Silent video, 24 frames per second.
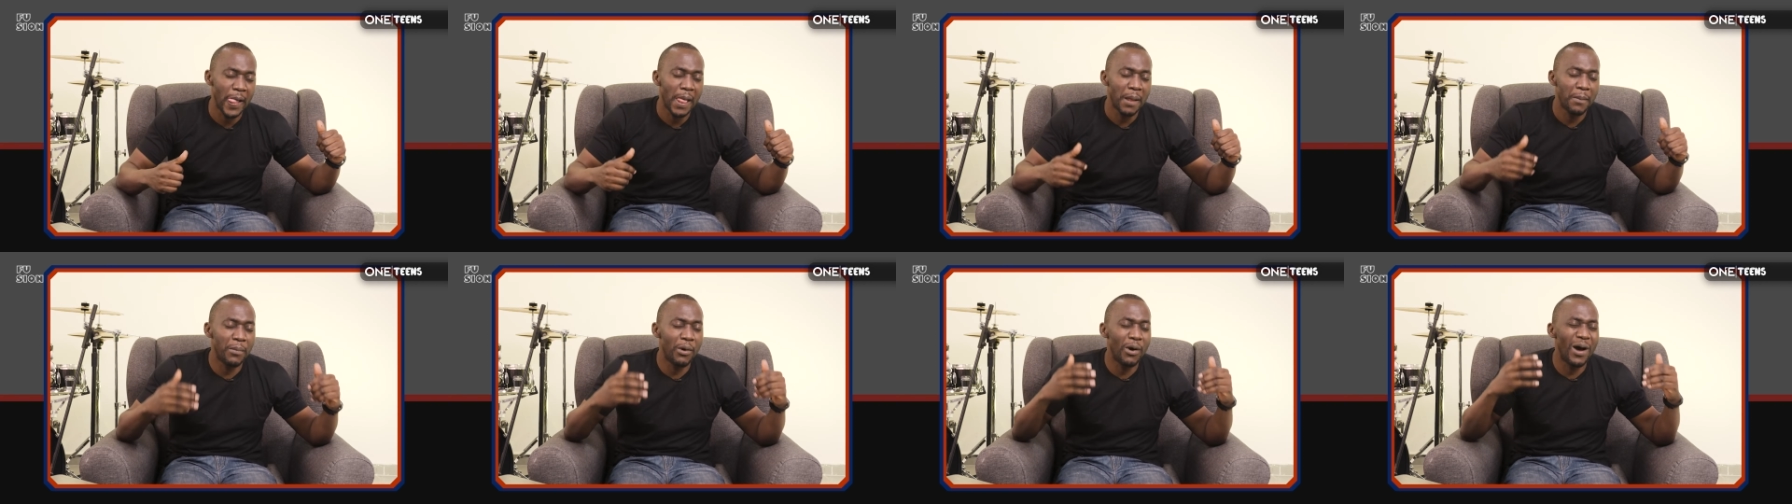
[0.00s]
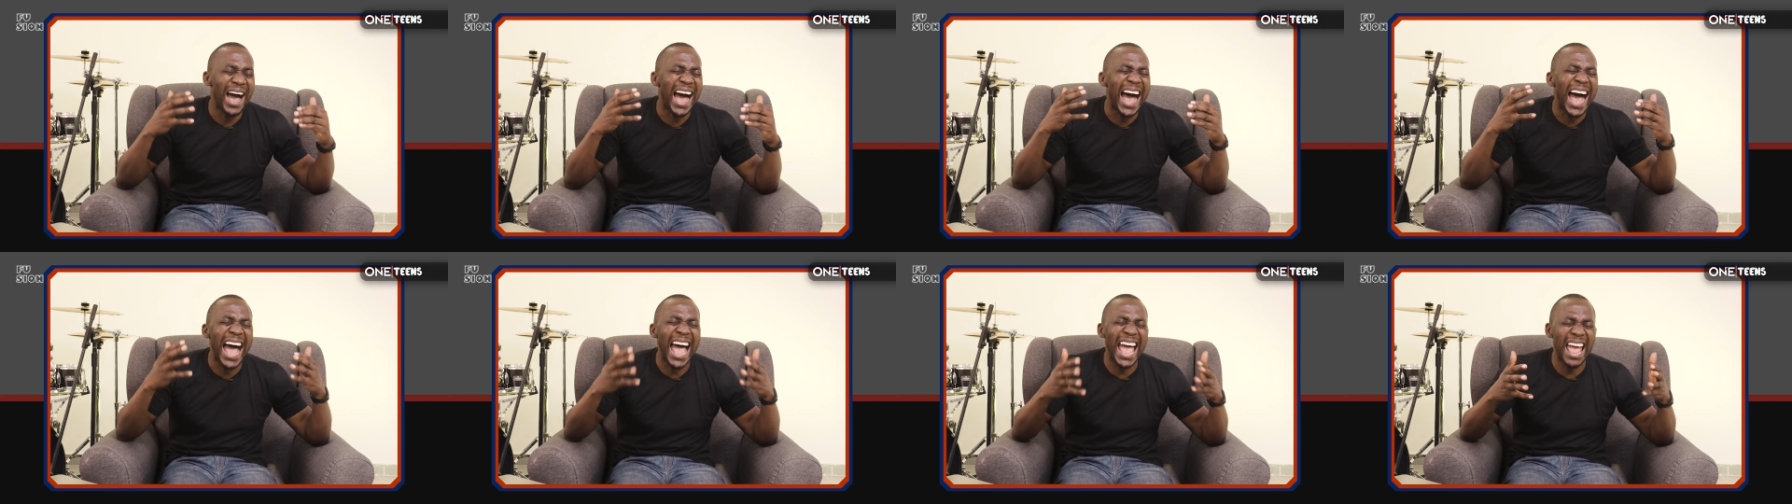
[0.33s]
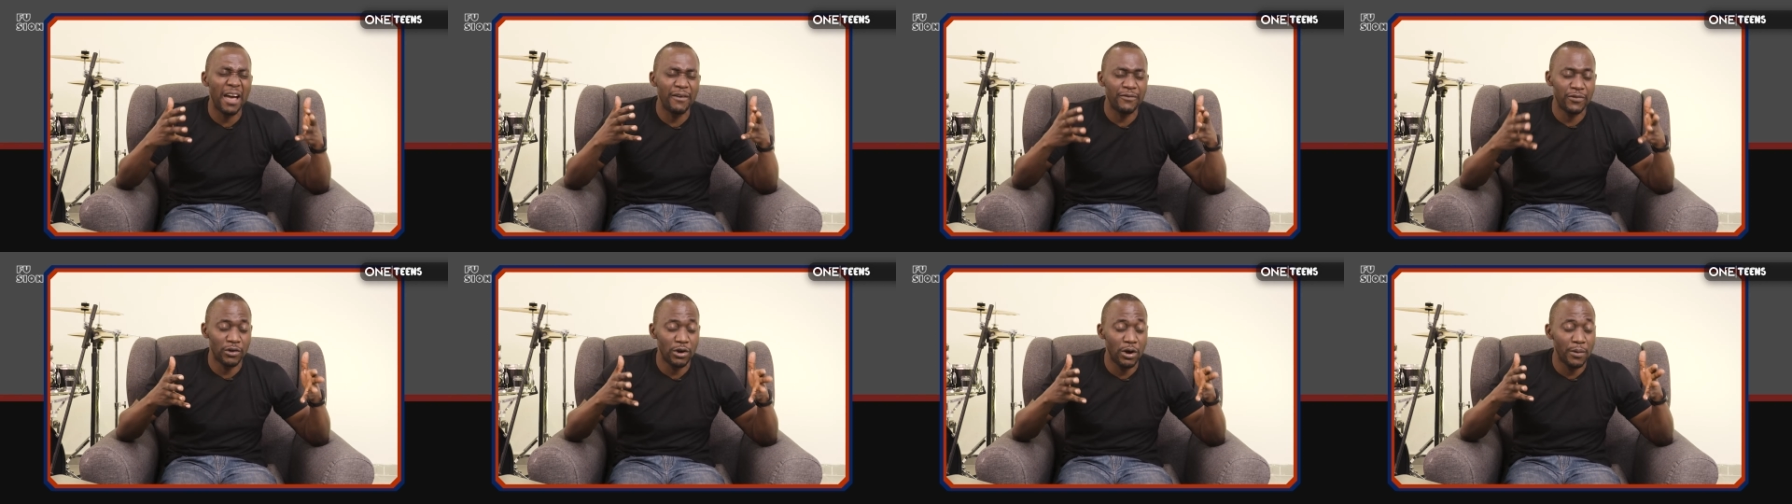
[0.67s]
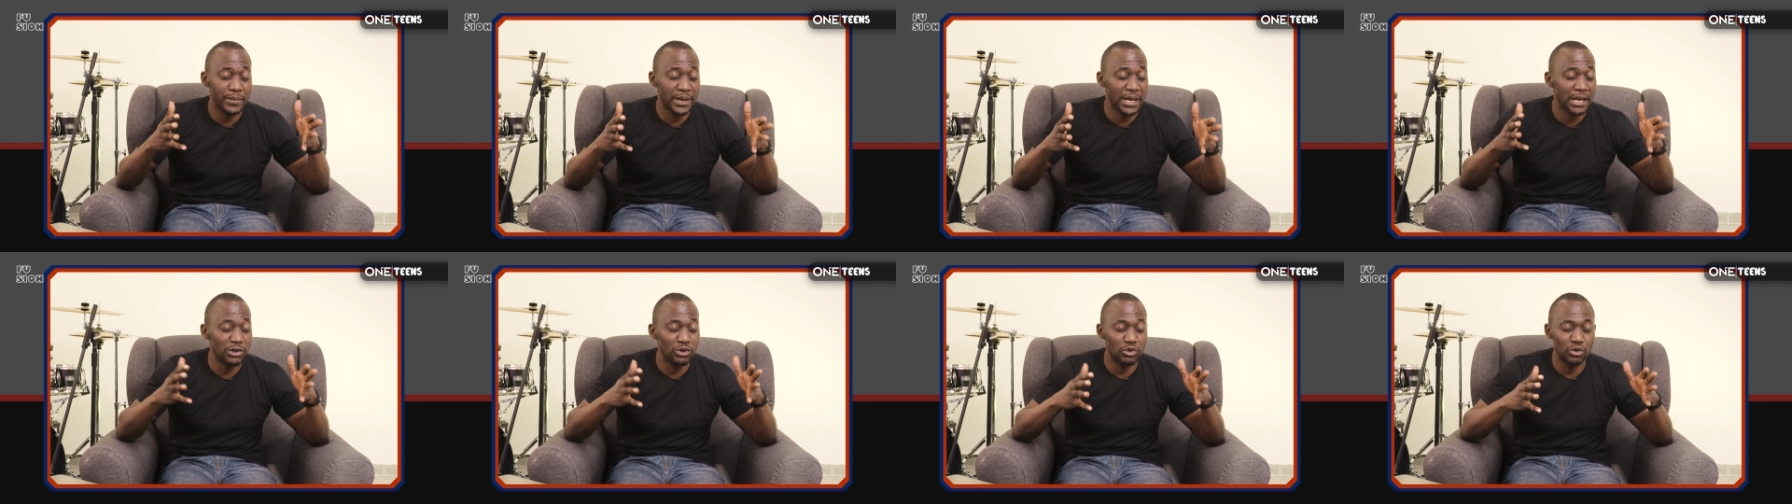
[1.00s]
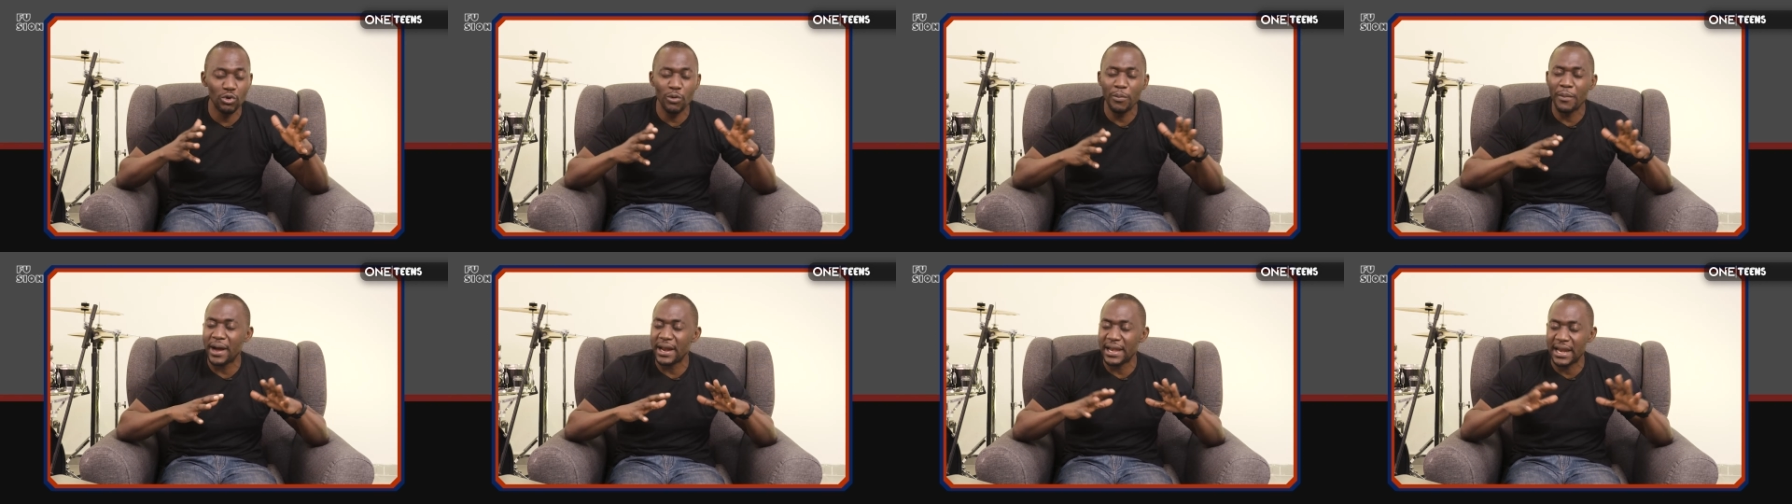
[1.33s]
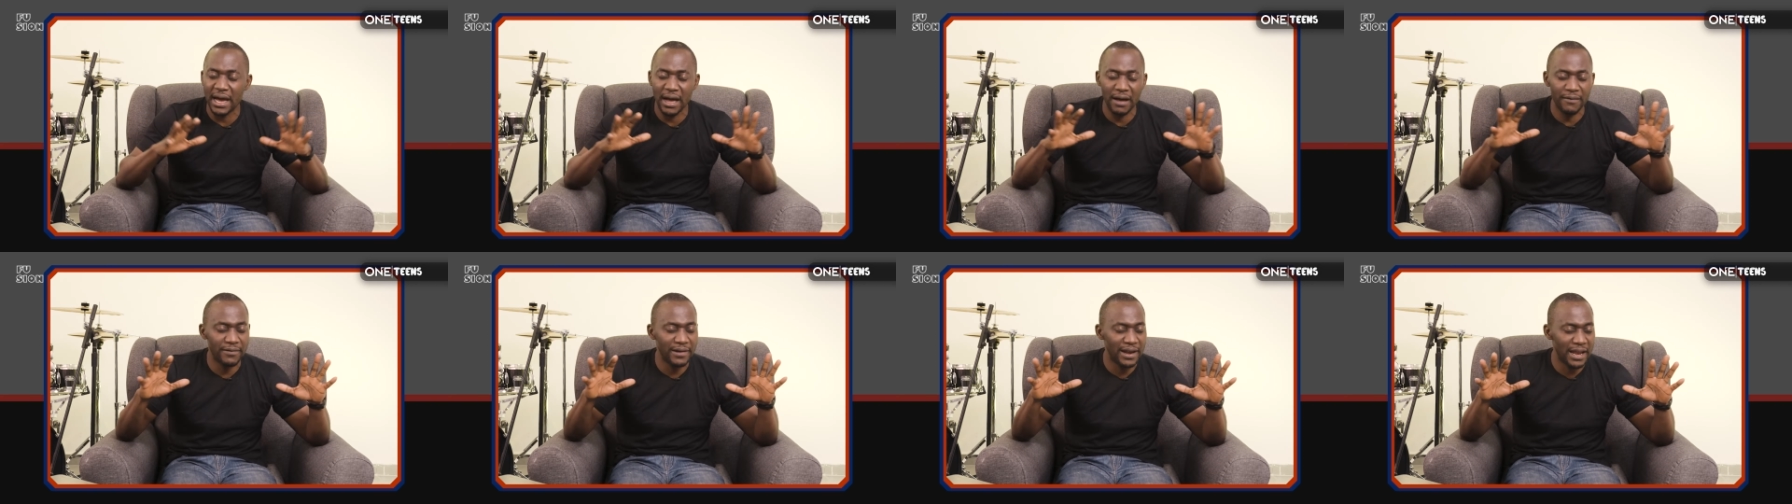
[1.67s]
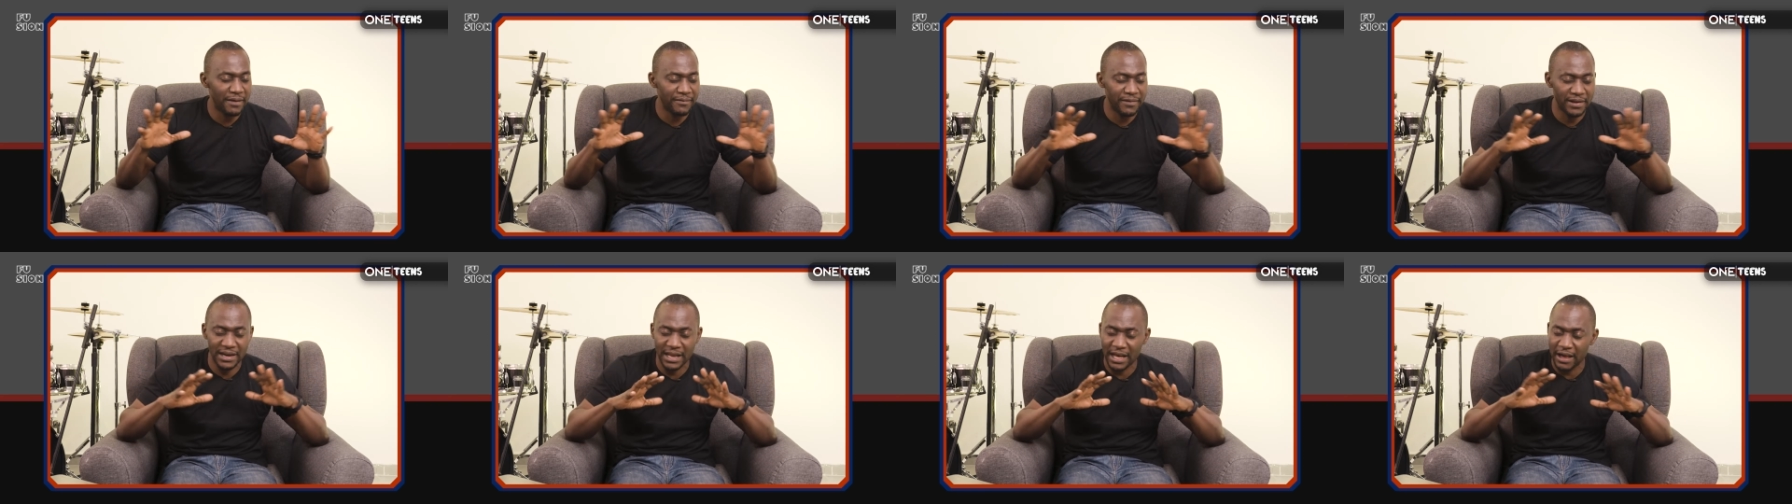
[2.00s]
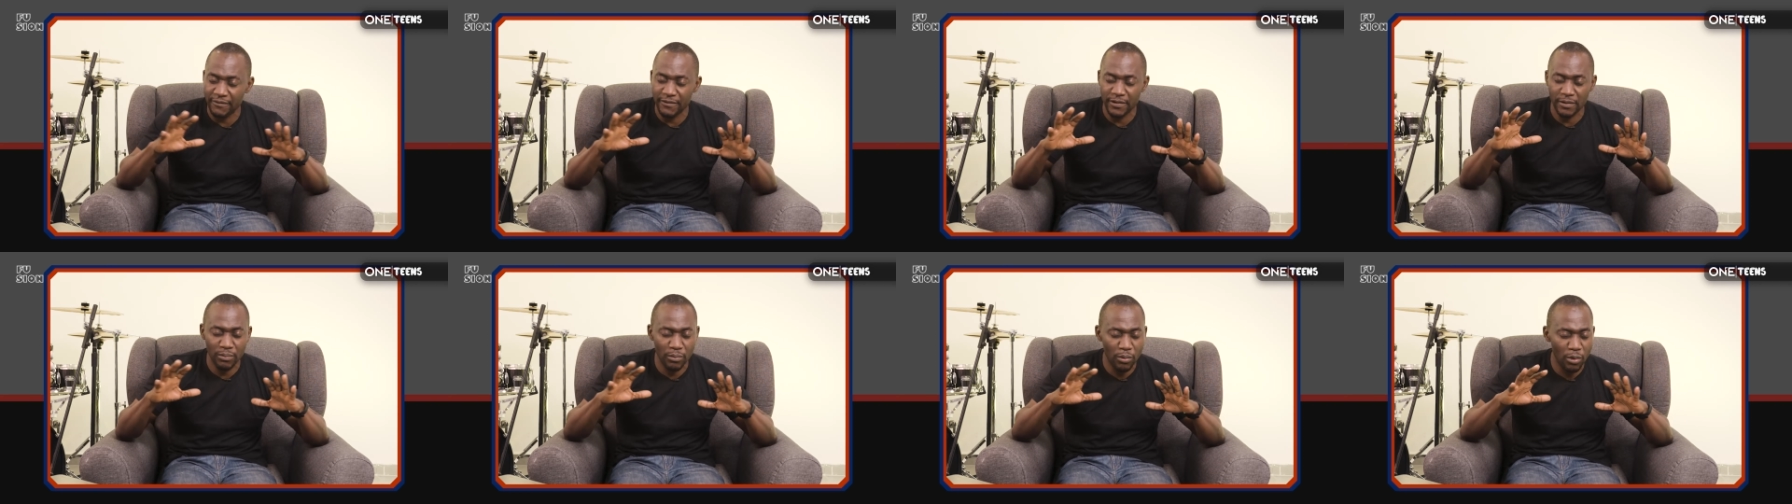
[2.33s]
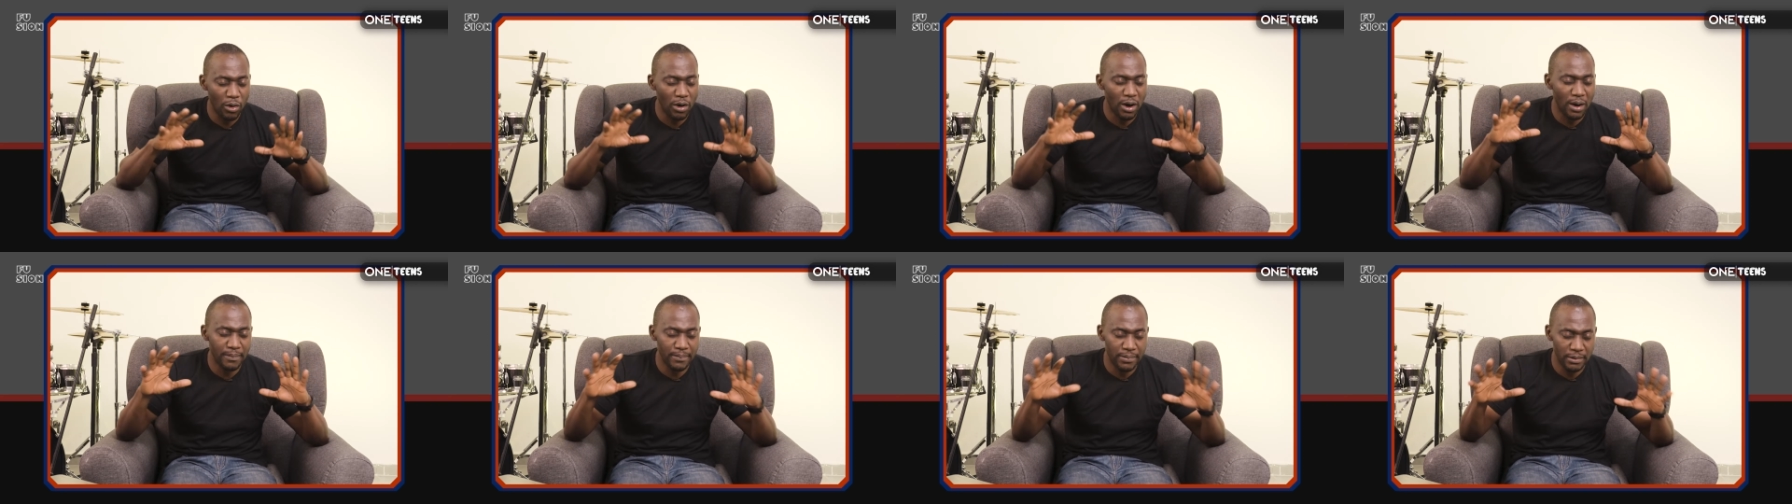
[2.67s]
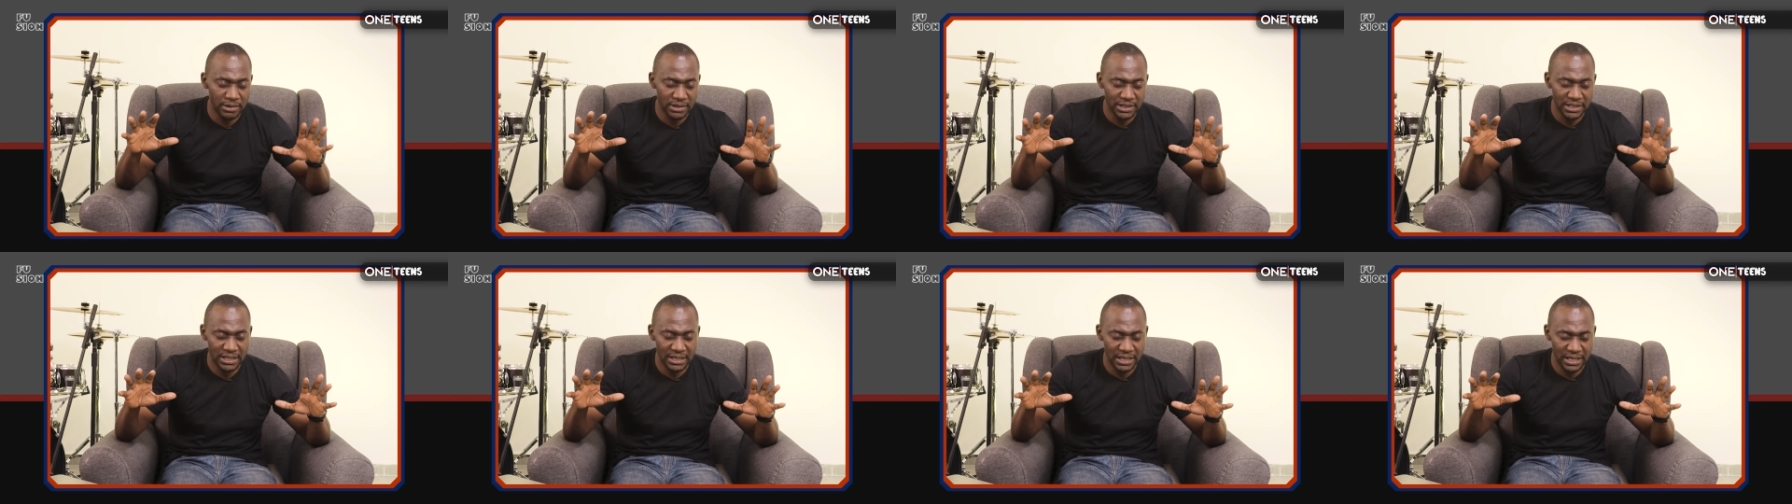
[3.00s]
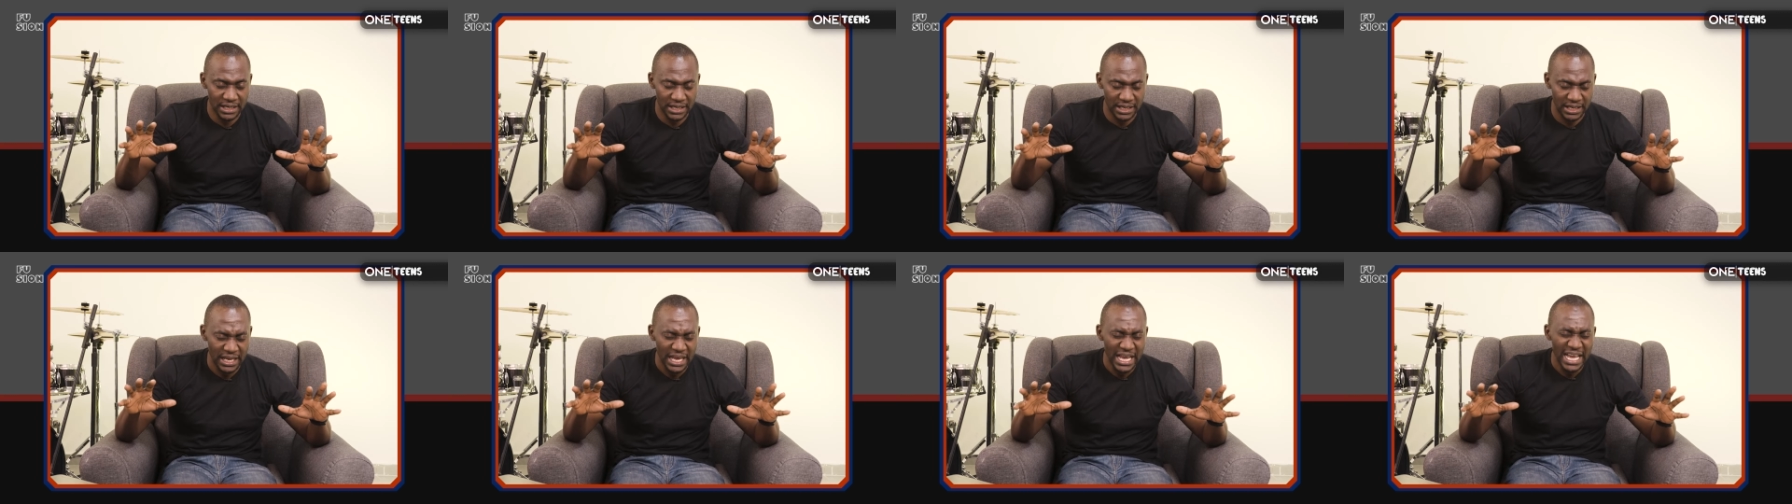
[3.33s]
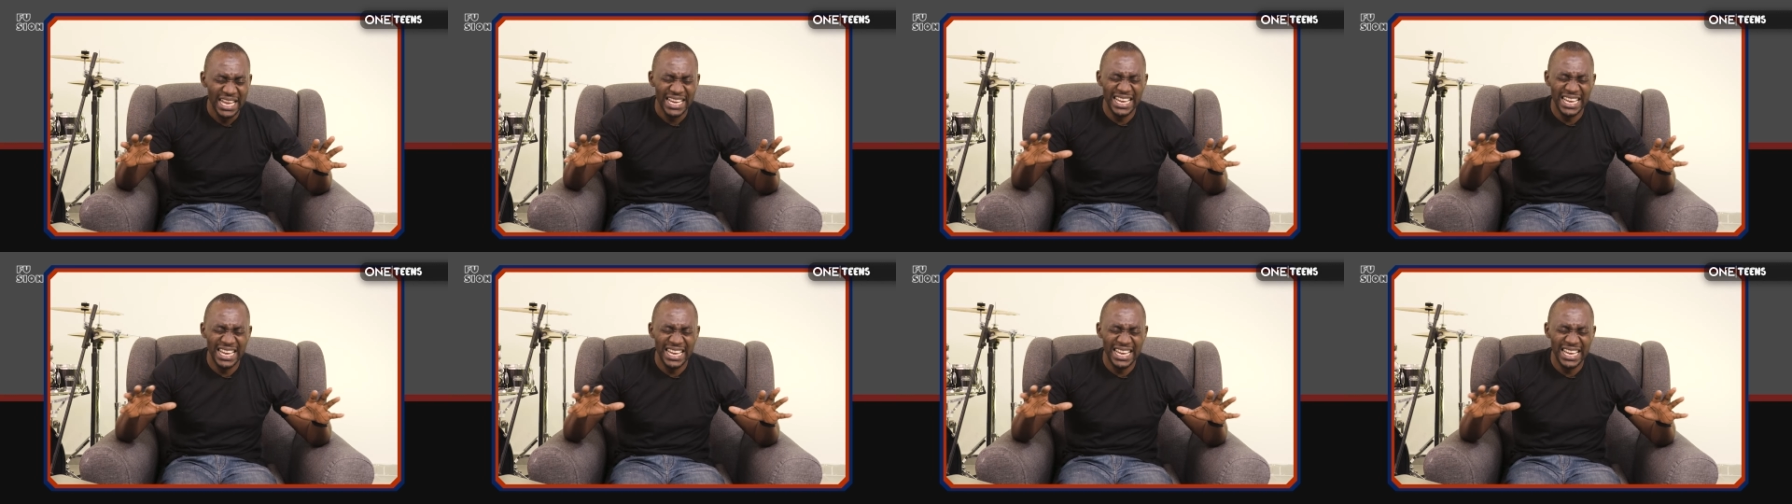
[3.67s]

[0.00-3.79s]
But I have come that you might have life and have it more abundantly.